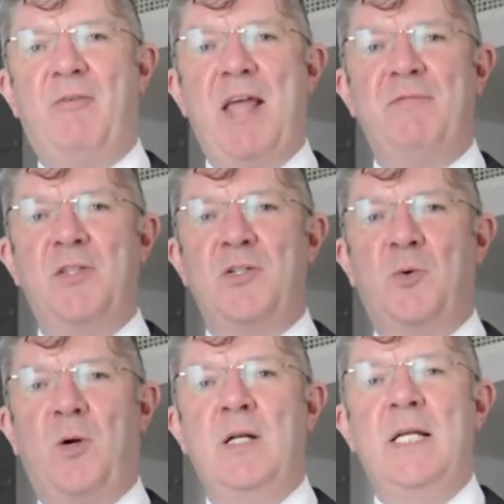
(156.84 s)
arrive at the
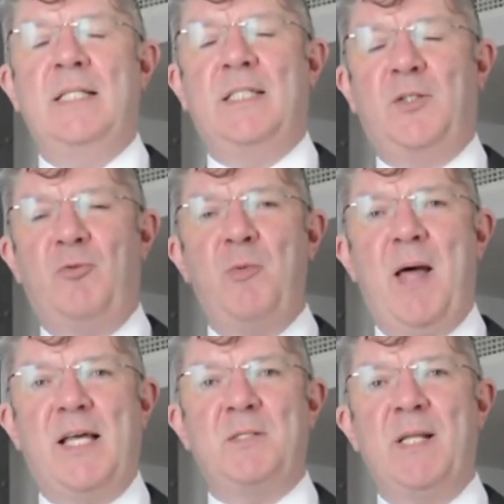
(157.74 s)
door that the room
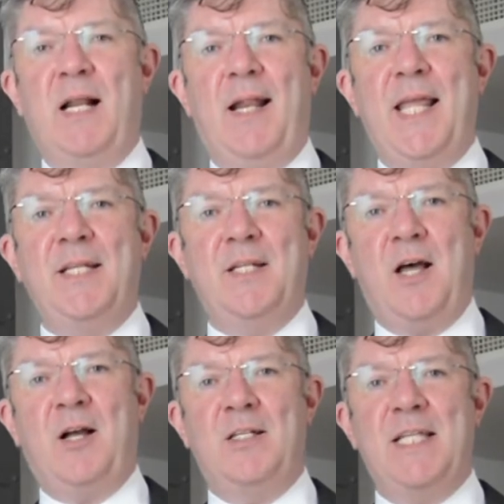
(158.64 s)
has been cleaned and
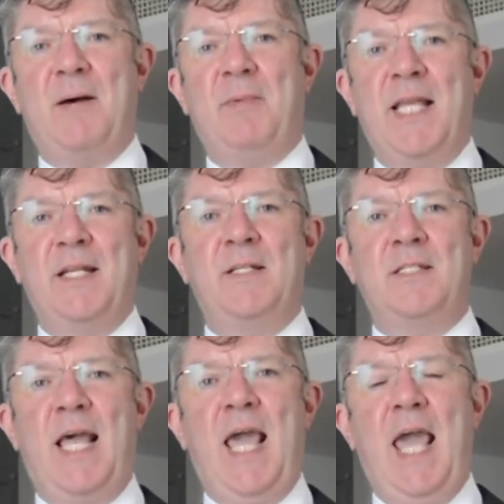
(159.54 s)
not
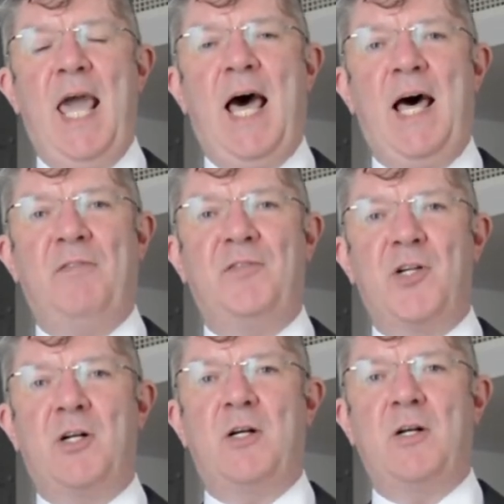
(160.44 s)
contaminated
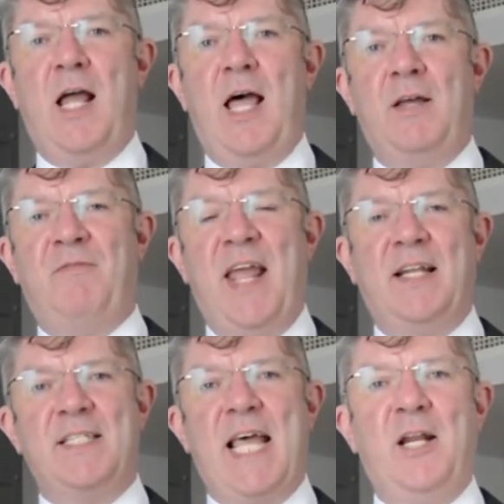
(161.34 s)
after
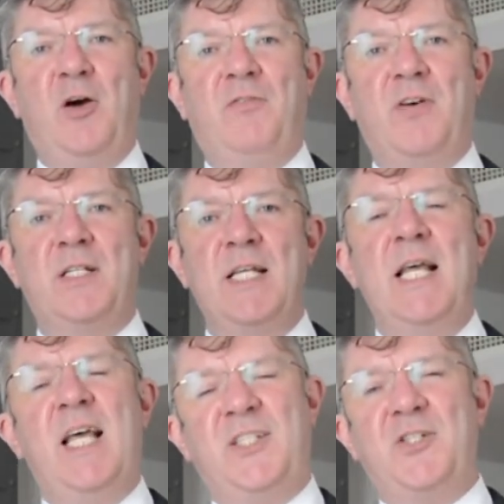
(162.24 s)
final sign off on it.
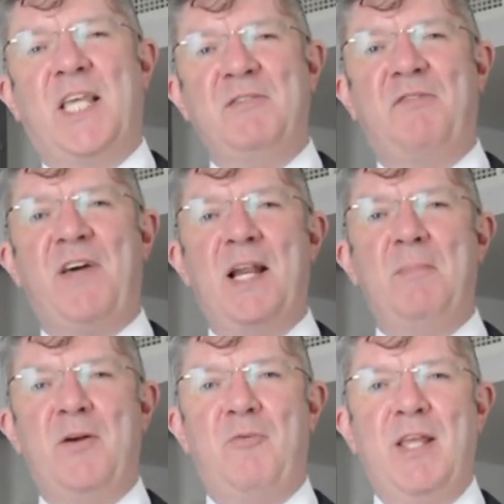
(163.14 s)
It just gives a final
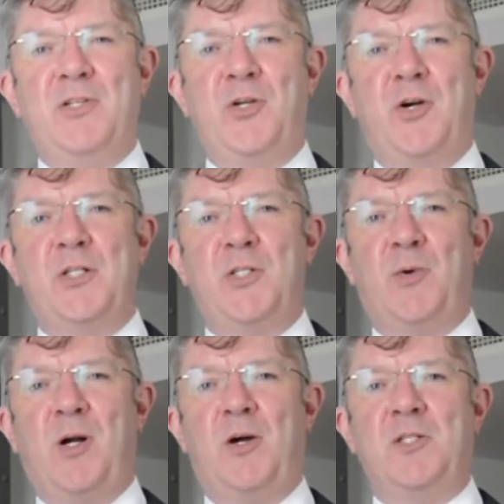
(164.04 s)
bit of reassurance
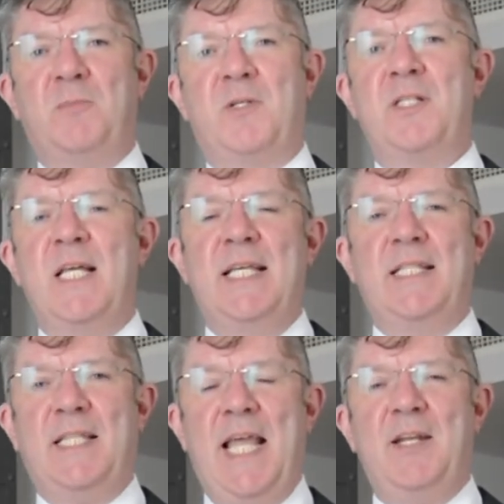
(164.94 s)
to our customers
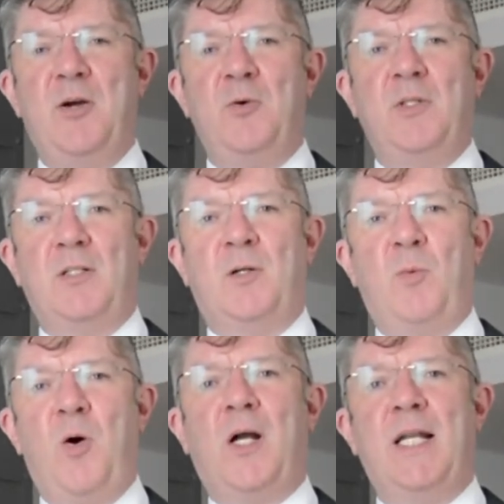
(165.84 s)
that they know that they're
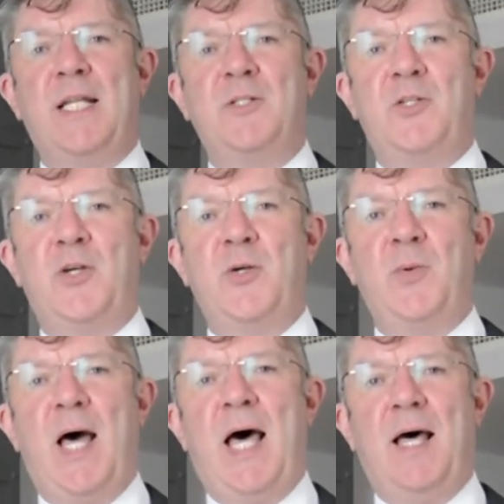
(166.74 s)
walking
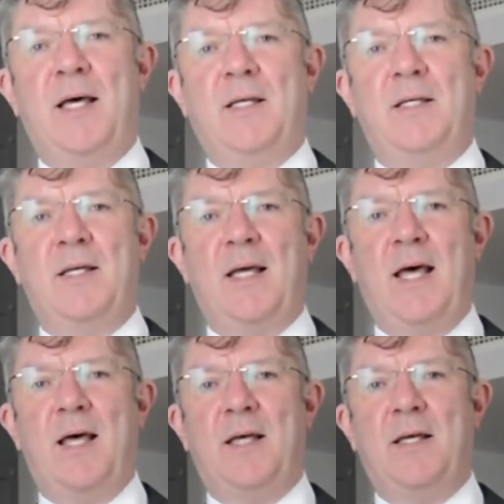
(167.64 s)
into
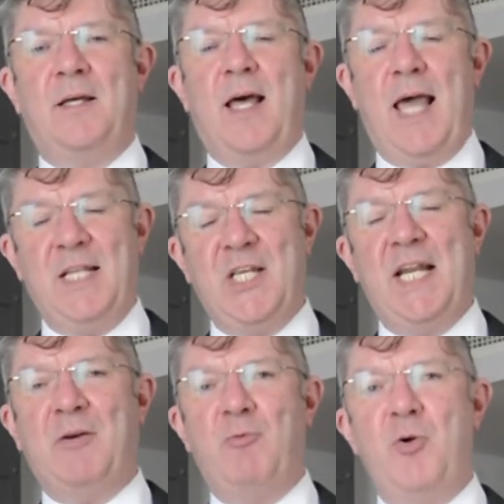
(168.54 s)
a
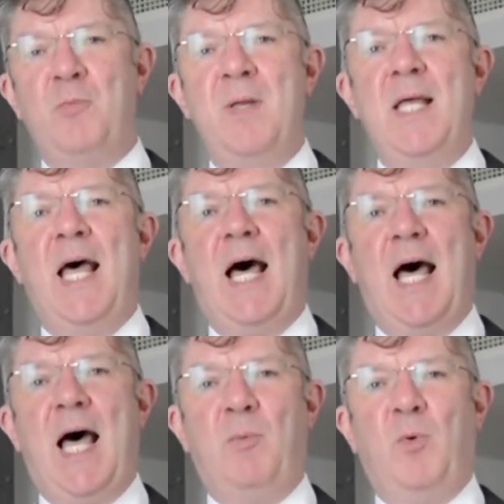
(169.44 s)
hygienic room
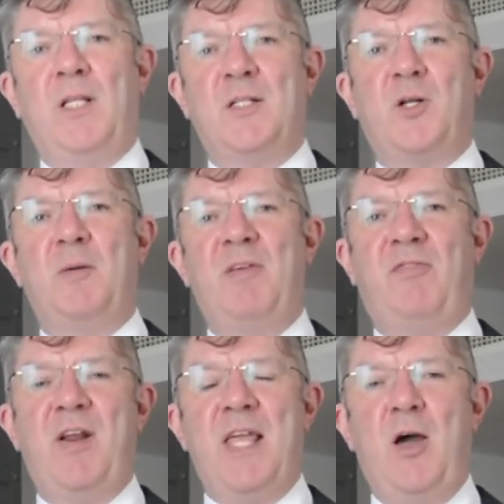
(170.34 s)
and one that's going to be
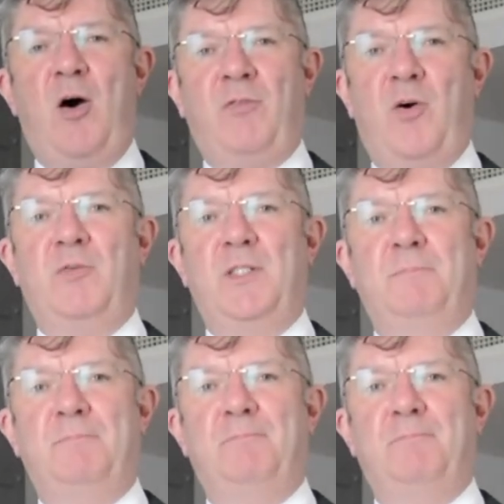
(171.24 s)
free of COVID.